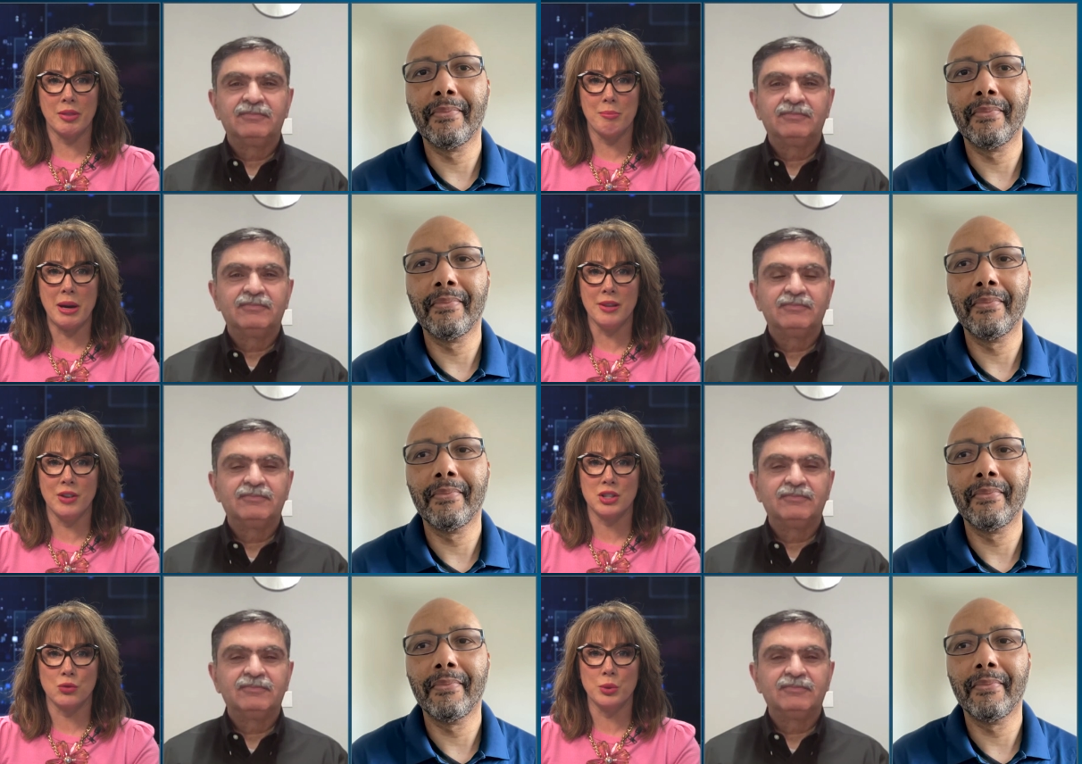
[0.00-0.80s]
Speaker 1: the
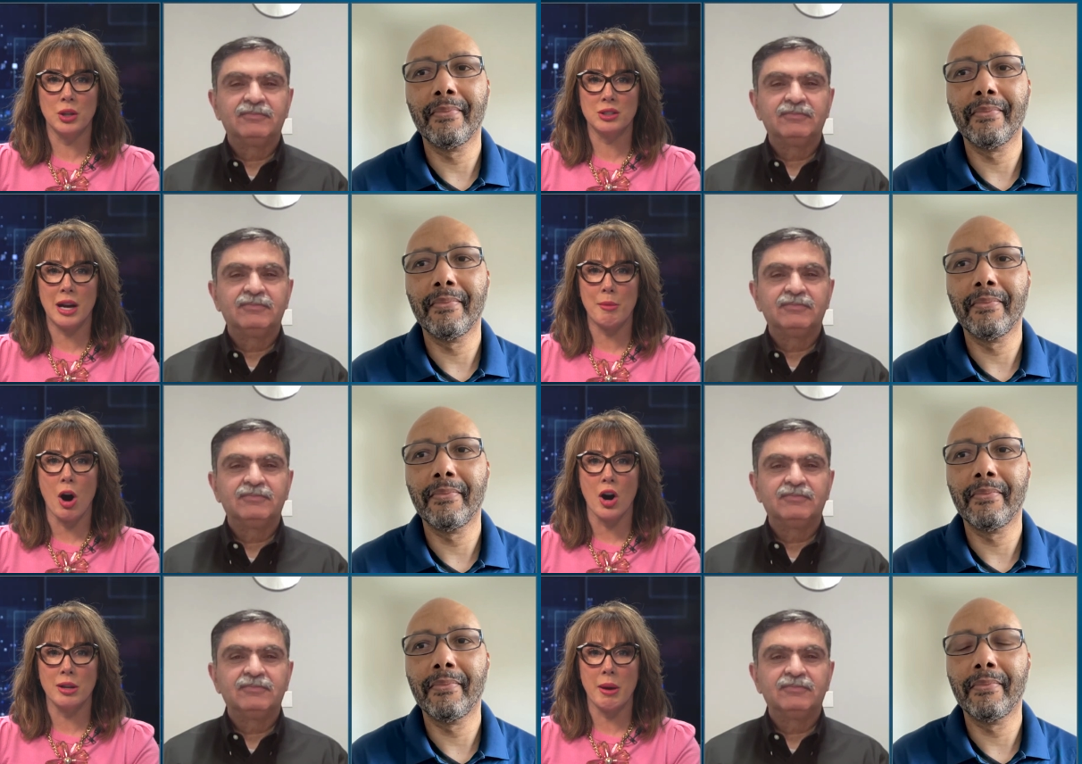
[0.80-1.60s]
benefits of real-time
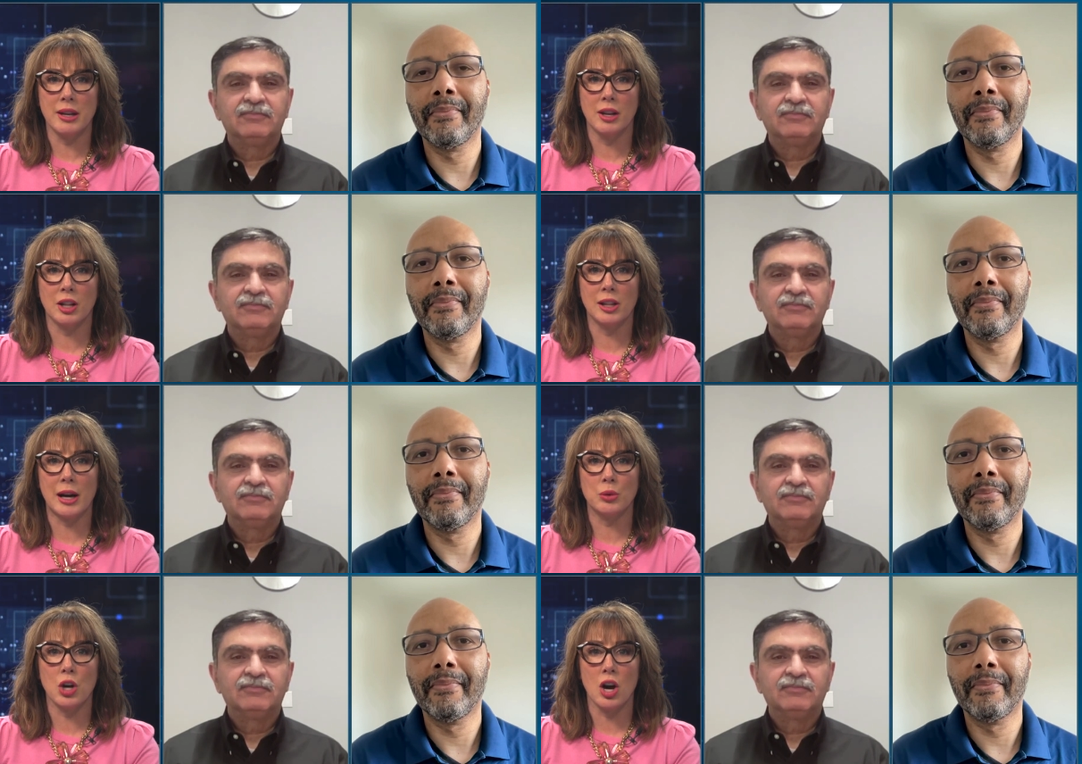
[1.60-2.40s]
automated
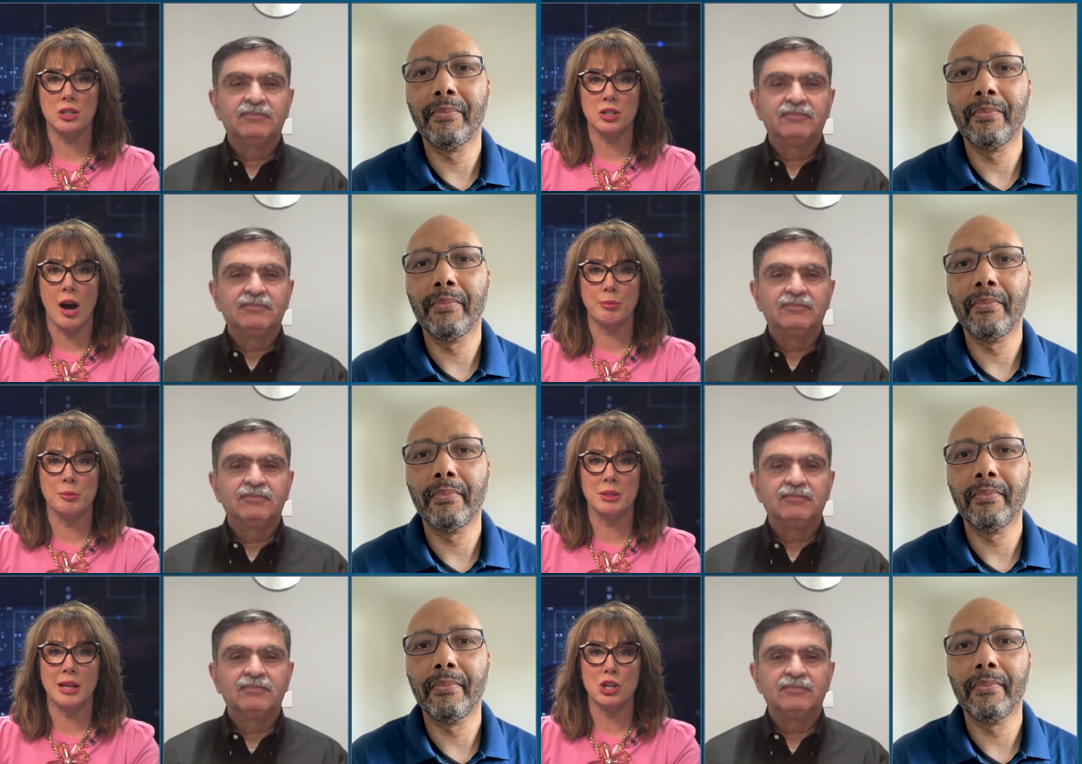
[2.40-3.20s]
cloud cost
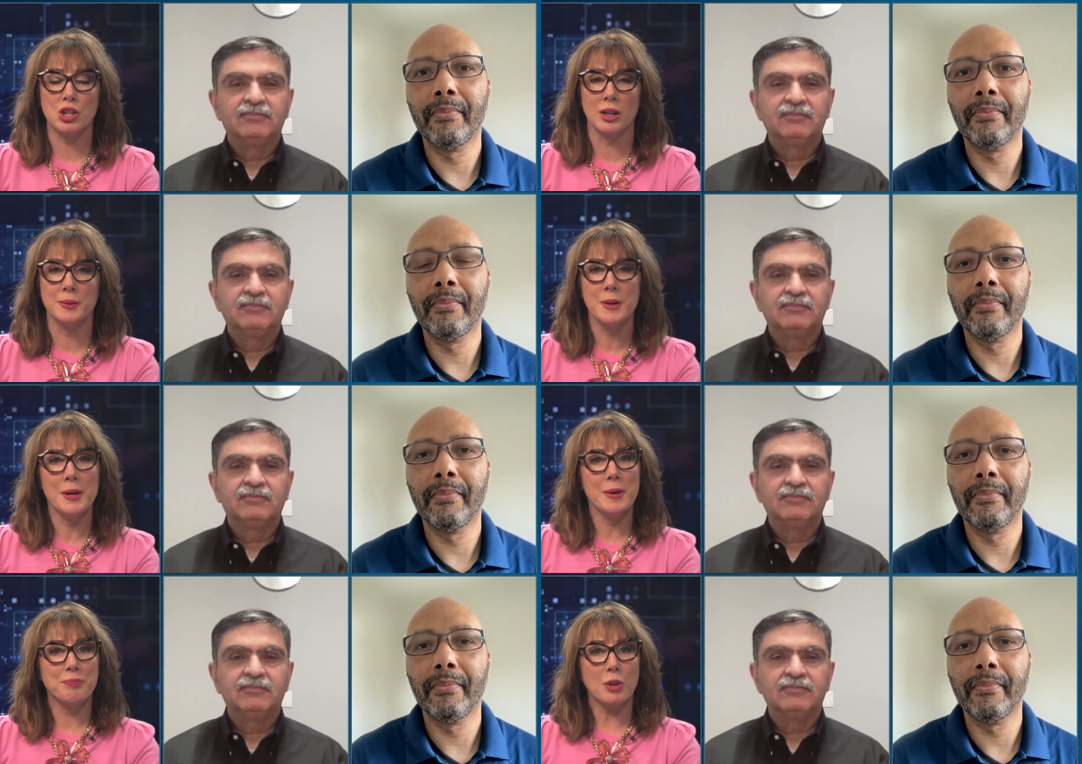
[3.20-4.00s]
optimization,
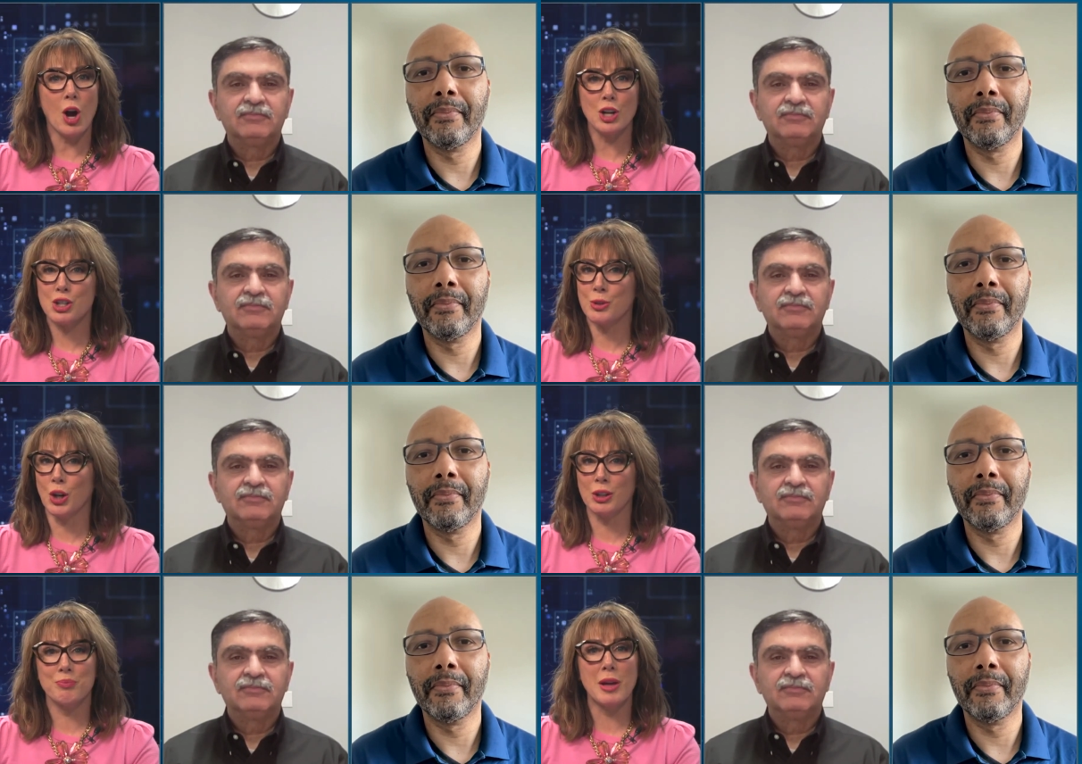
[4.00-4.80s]
Ash,
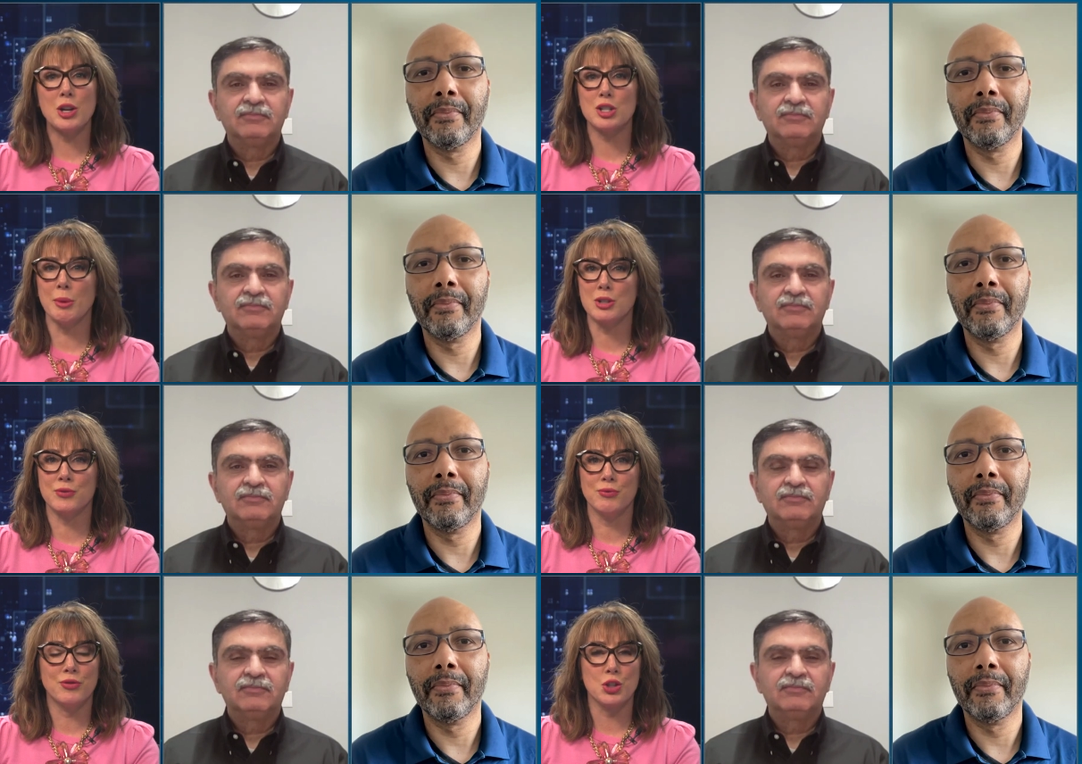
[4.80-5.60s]
Kirk, thanks so much
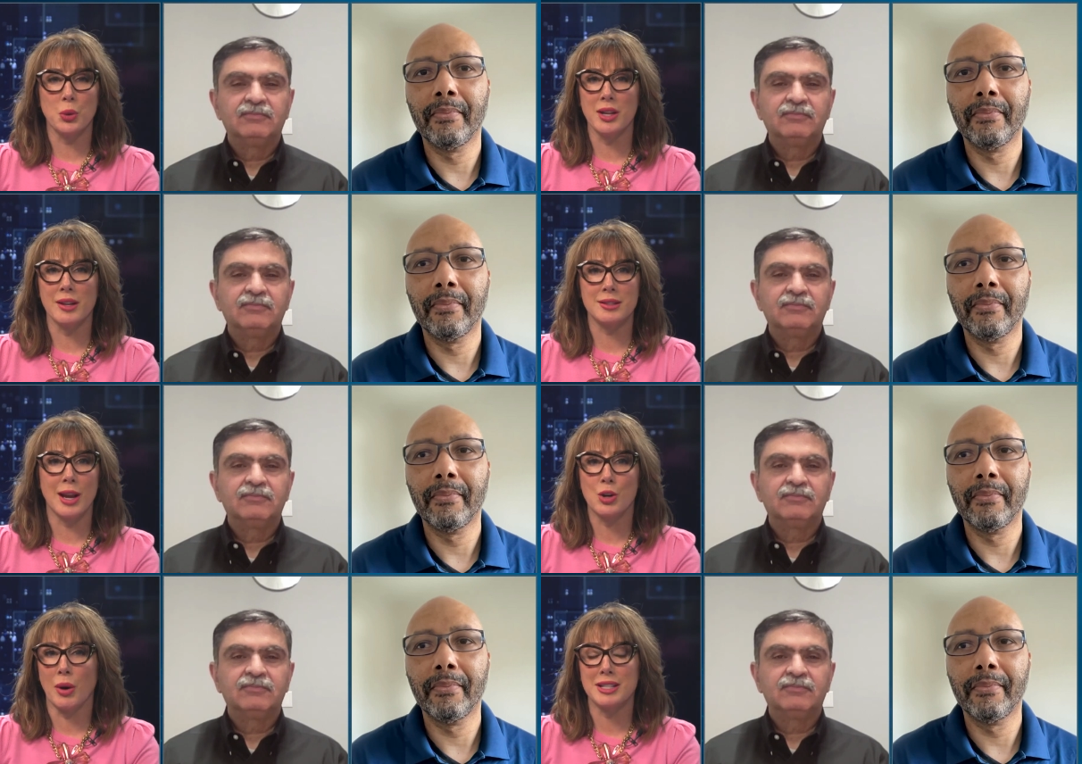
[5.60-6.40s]
for joining us
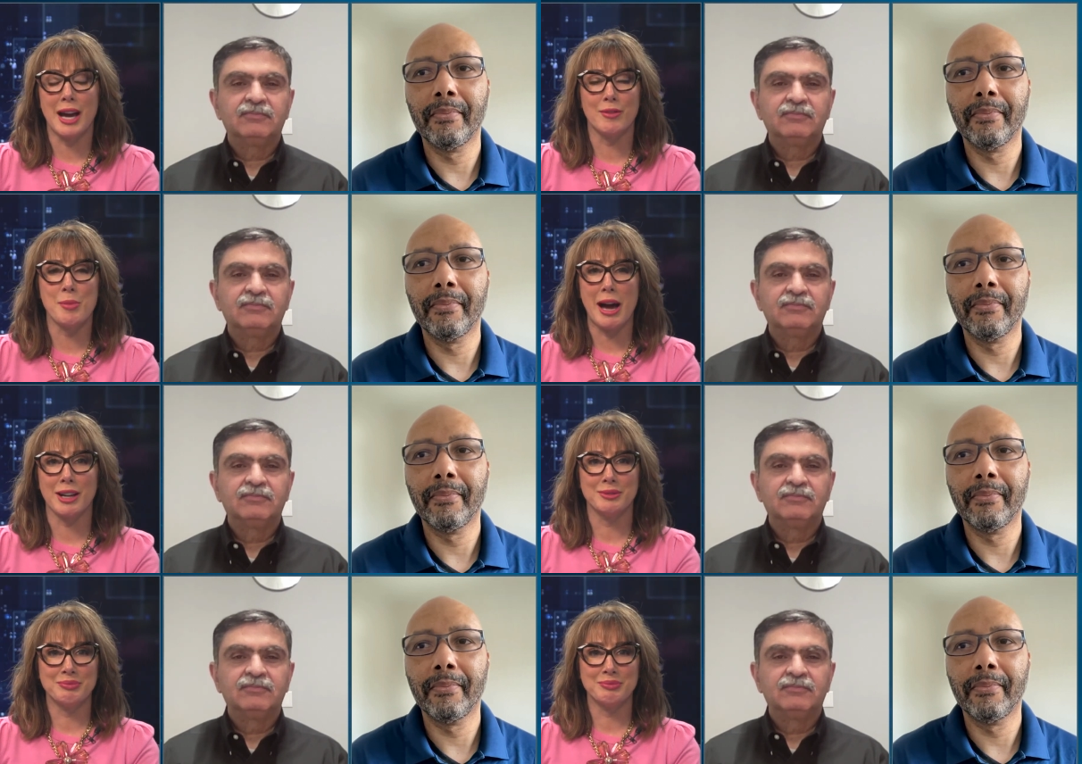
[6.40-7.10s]
today. Great to have you back.